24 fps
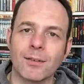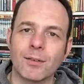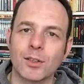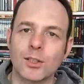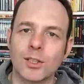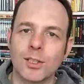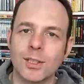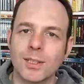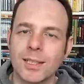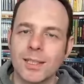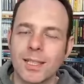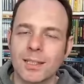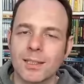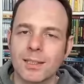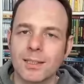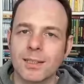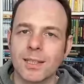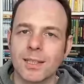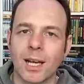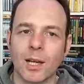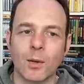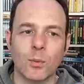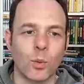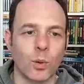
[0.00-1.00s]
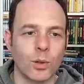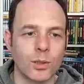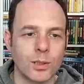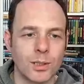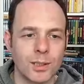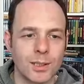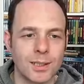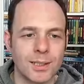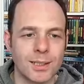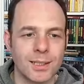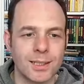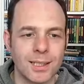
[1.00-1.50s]
never seen this. I
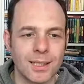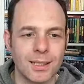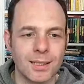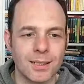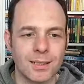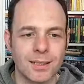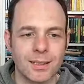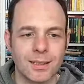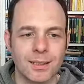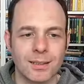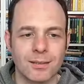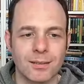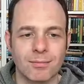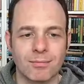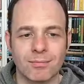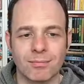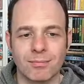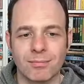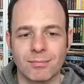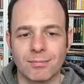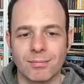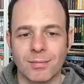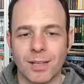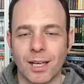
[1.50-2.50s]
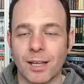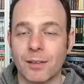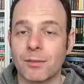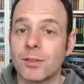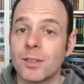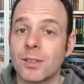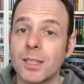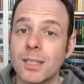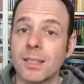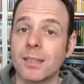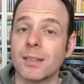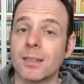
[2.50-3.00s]
wanted to see it. I've
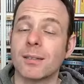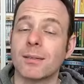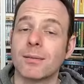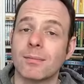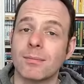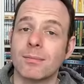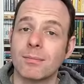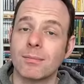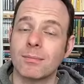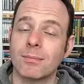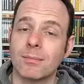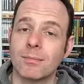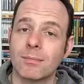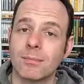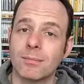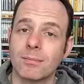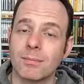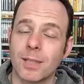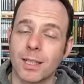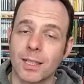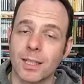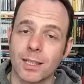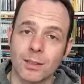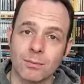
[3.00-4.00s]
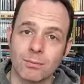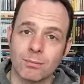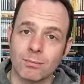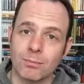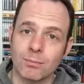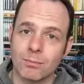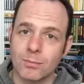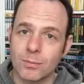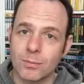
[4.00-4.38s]
seen it. I can,